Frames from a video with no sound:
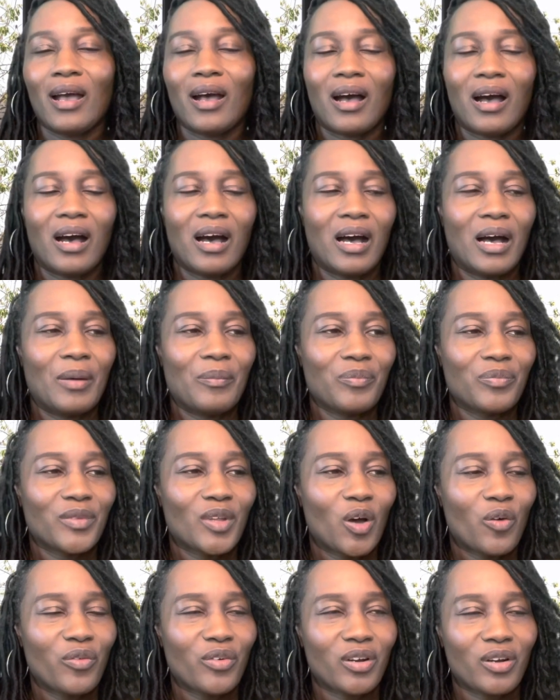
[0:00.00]
Um,
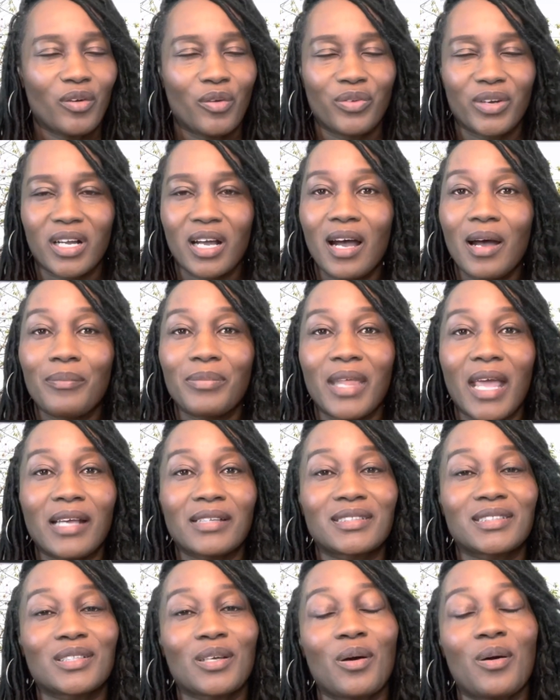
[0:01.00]
over, overcome
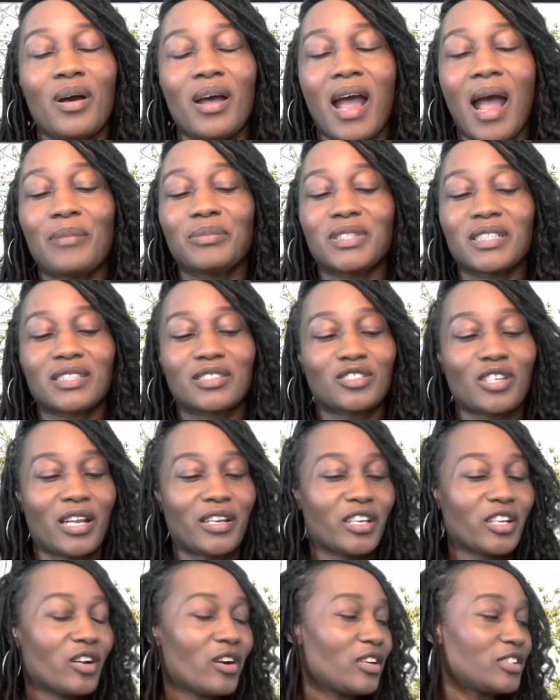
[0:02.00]
that. So I'm just trying
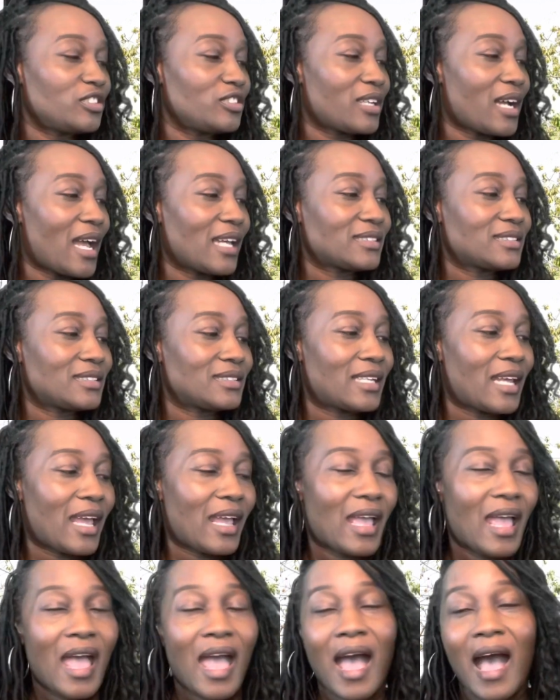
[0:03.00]
to encourage you guys
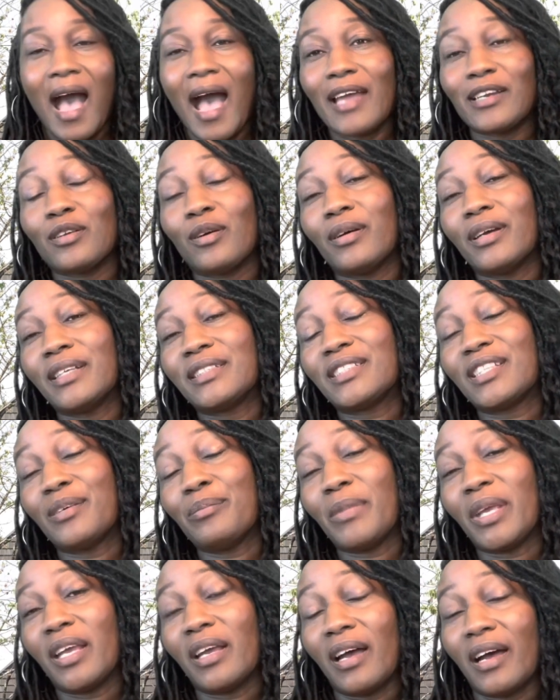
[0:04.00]
today. I know it took
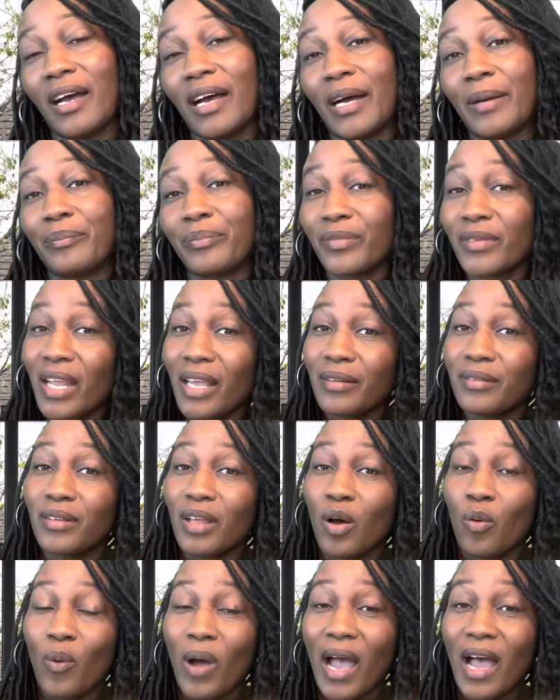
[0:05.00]
me um,
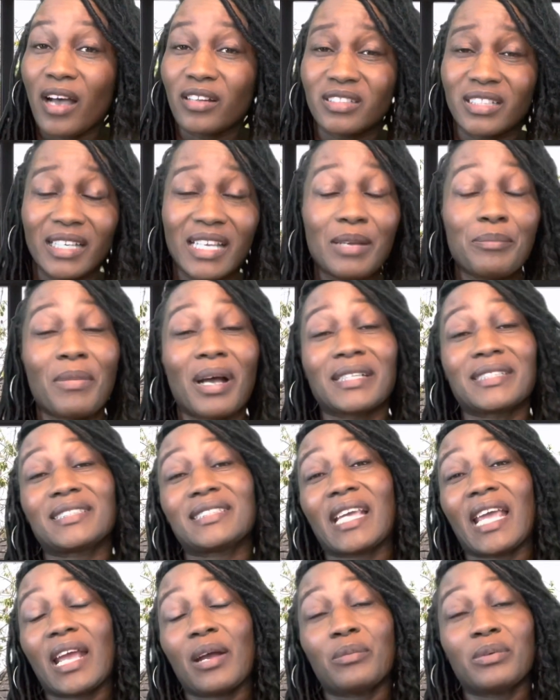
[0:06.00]
a while to eat my
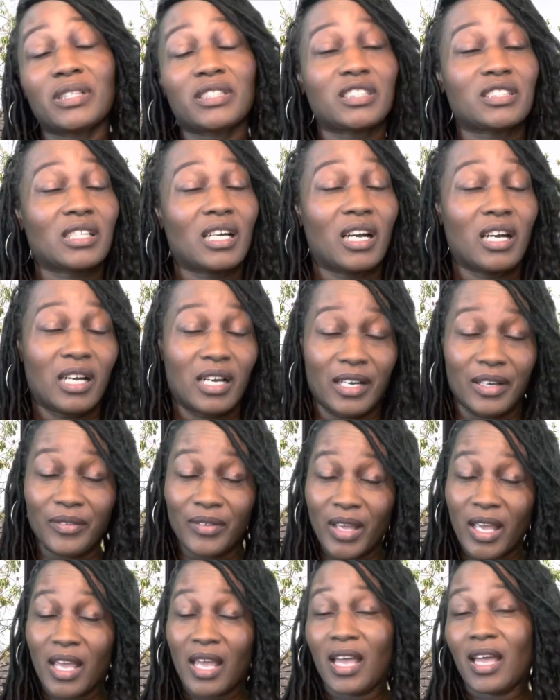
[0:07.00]
sandwich, uh,
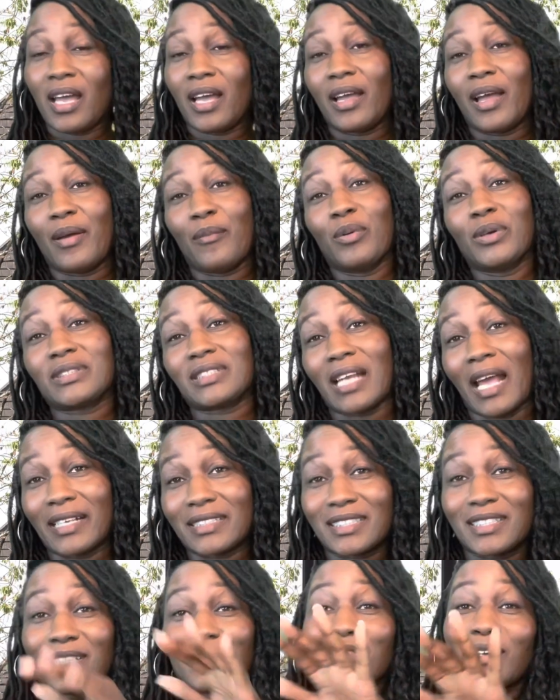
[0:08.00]
which I
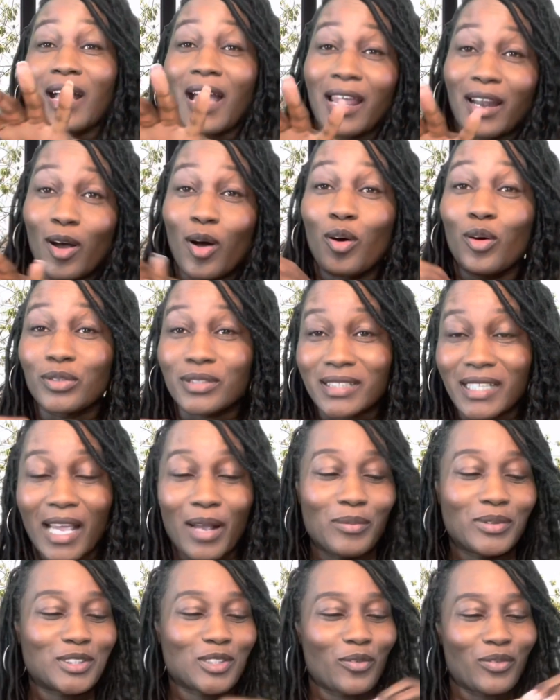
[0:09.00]
still got a whole
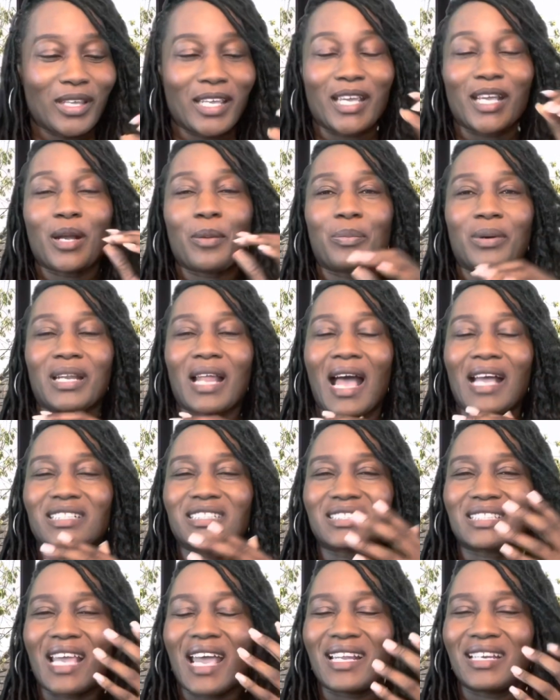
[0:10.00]
sandwich over here, but I
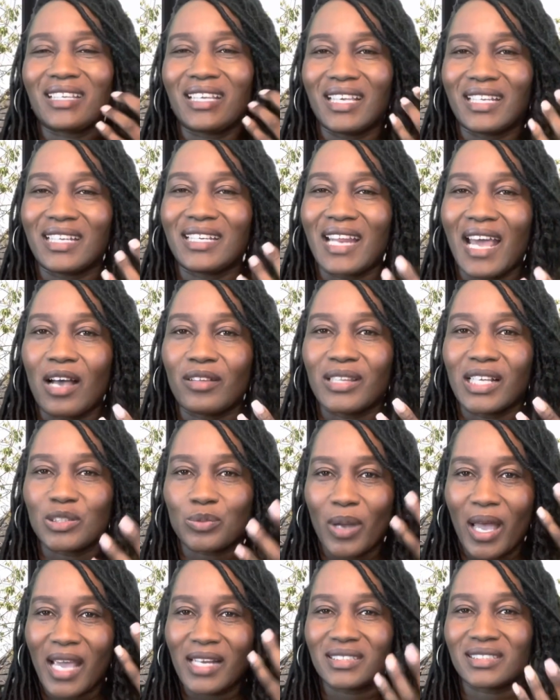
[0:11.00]
just had to get it out. That's
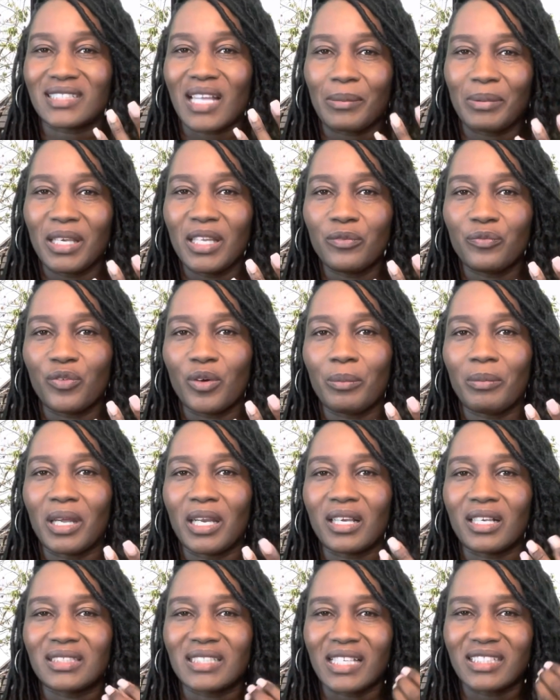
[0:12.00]
why I had to stop eating for a minute,
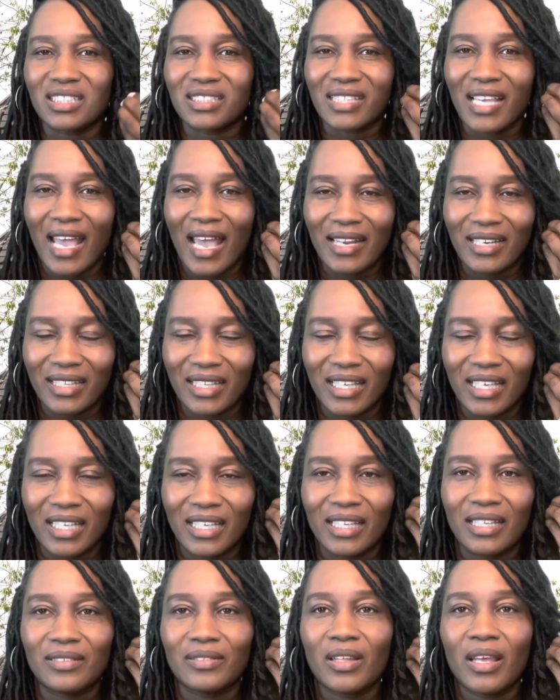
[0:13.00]
because I just had to get
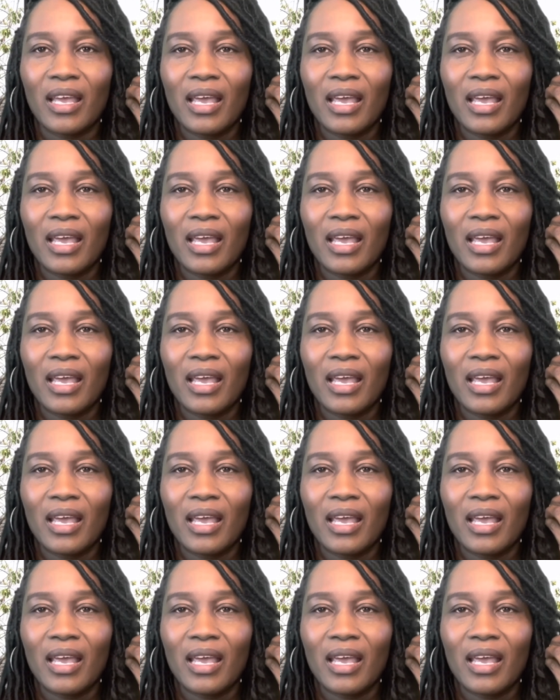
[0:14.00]
it,